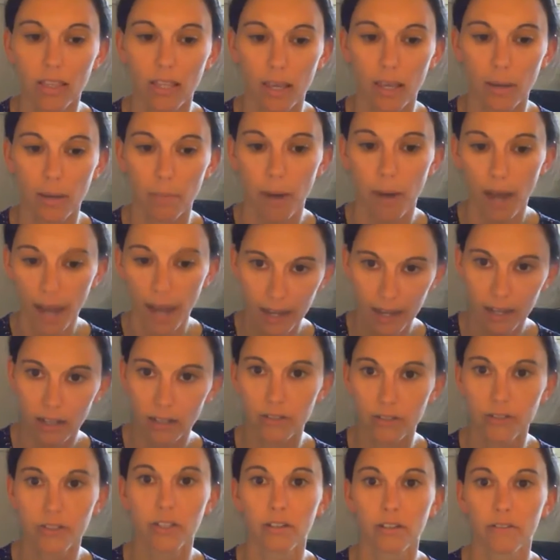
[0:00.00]
they buy
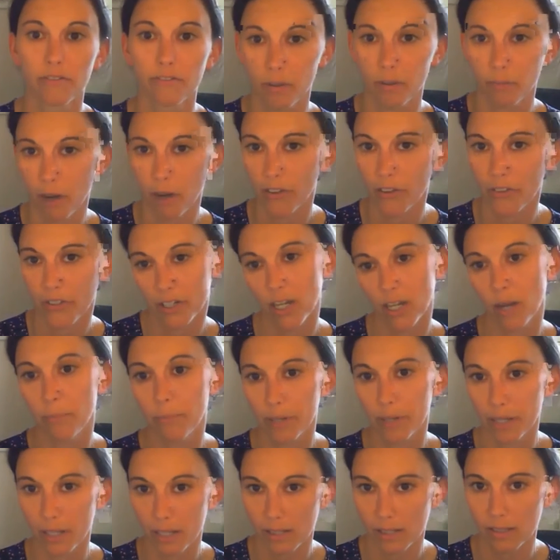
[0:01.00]
clothing from other
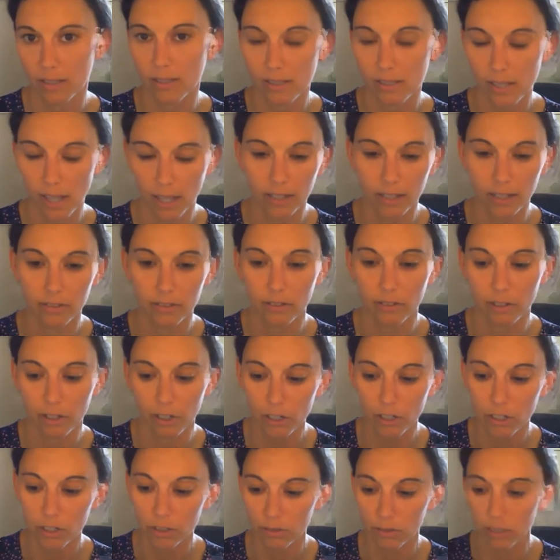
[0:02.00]
companies and sell it through their
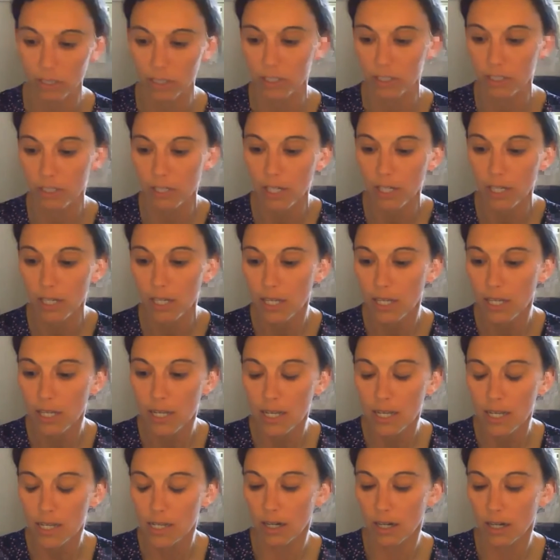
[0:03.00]
stores.
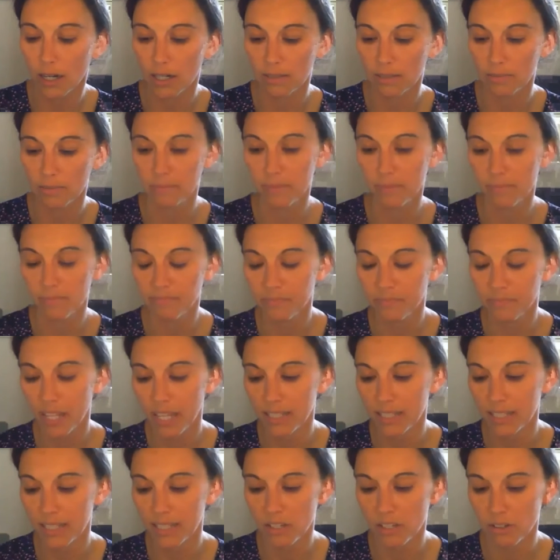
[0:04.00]
Um,
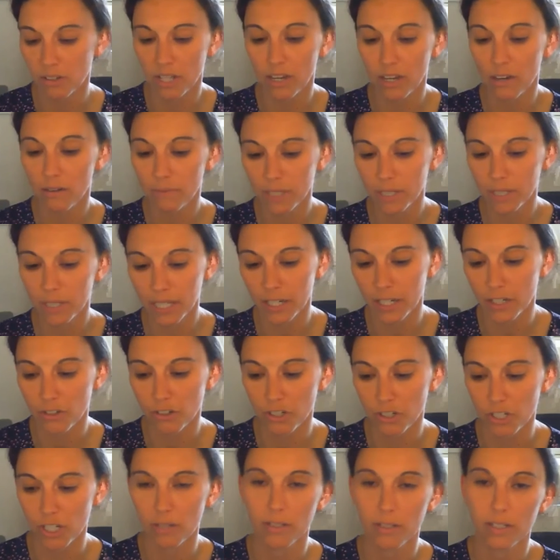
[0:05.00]
and so they're really
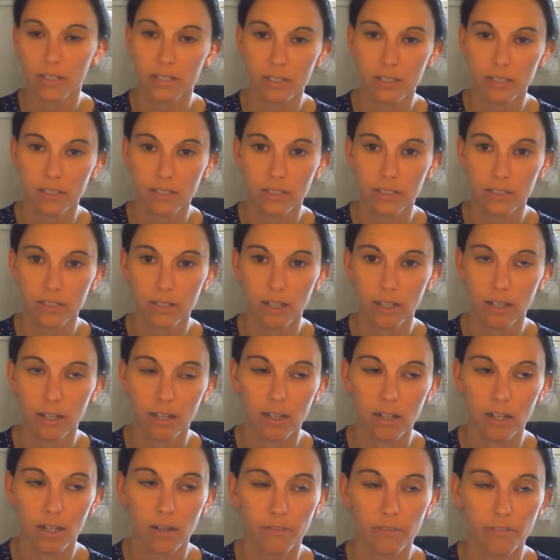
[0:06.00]
interested because
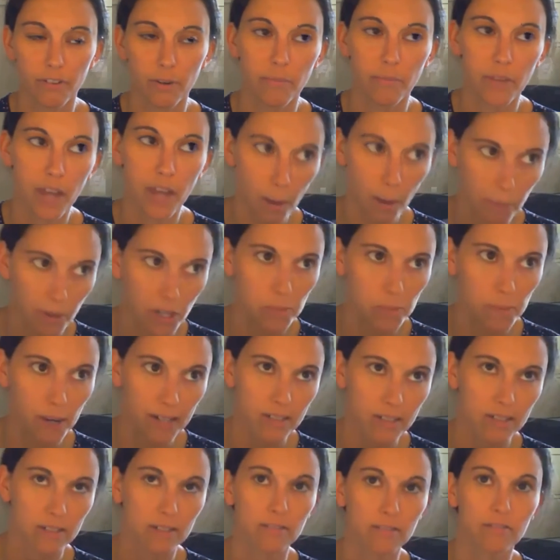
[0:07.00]
uh, from their
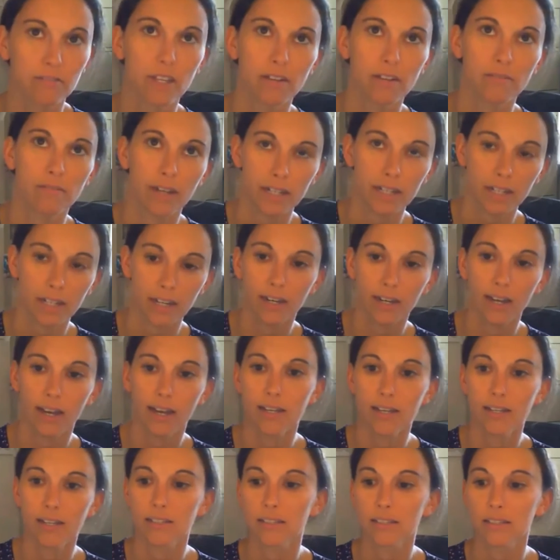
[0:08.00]
perspective, they
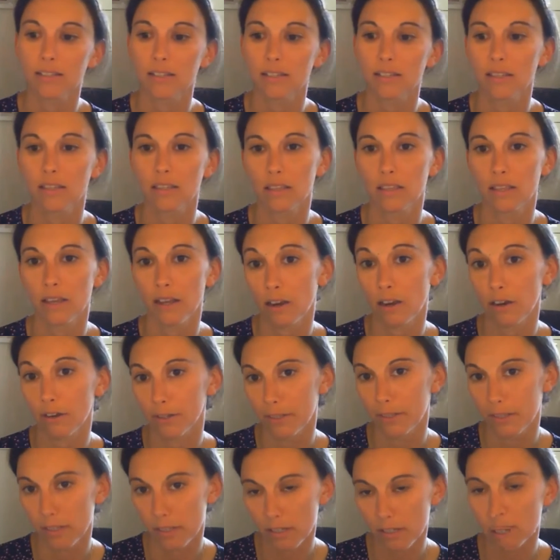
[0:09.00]
recognize that their
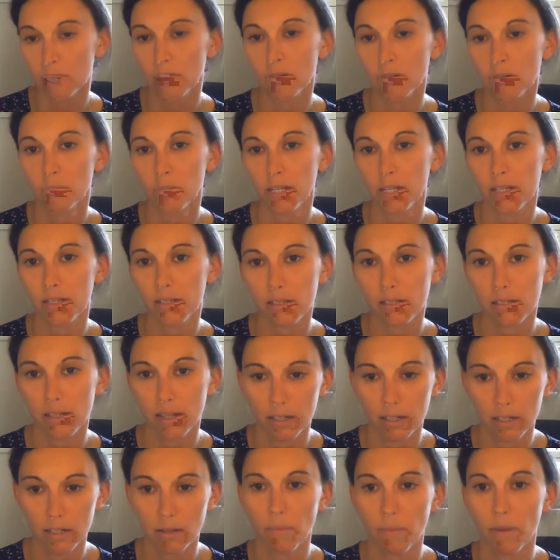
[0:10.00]
consumer base
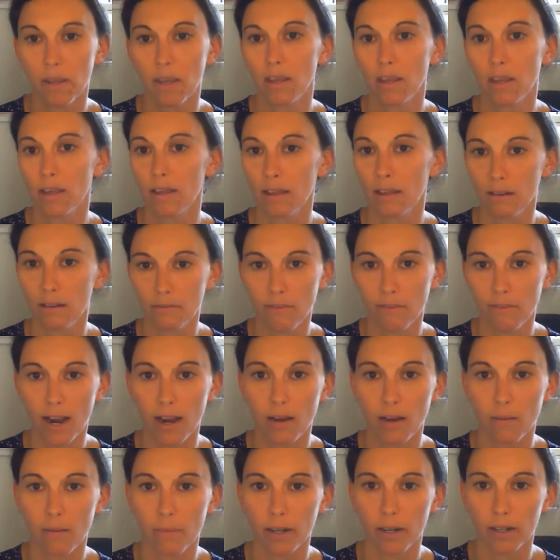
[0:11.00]
tend to be
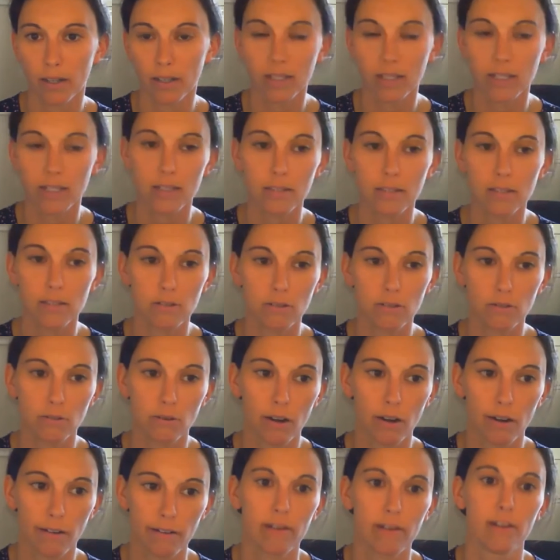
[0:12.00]
environmentalists who
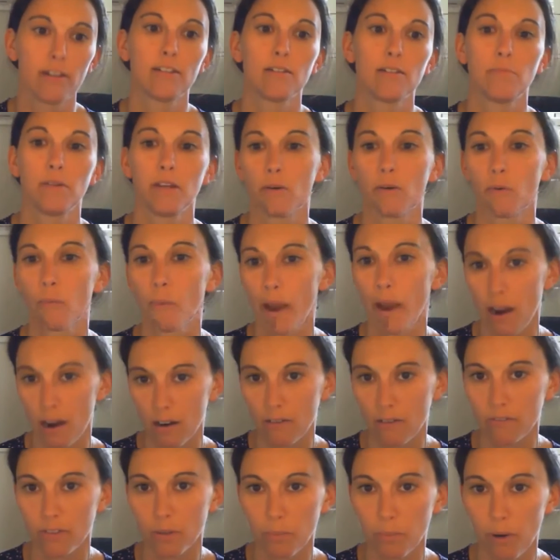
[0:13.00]
are going to be aware
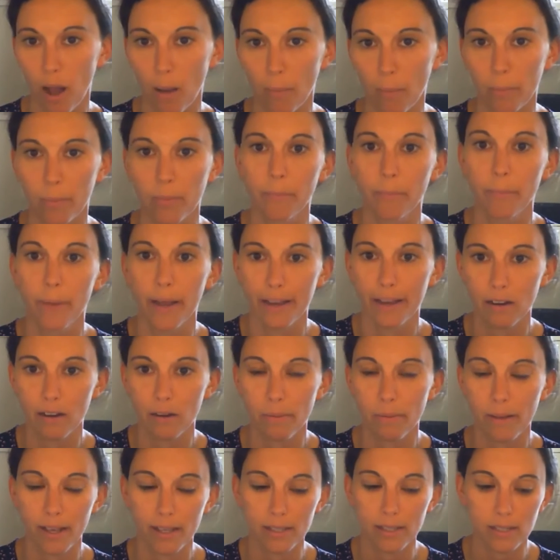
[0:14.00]
of the problem of
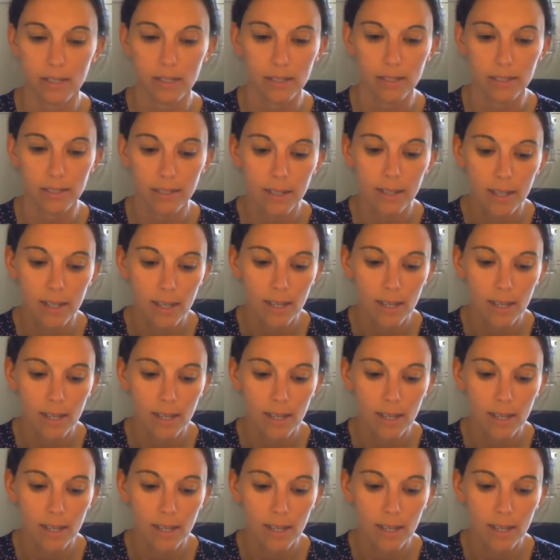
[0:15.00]
microplastics.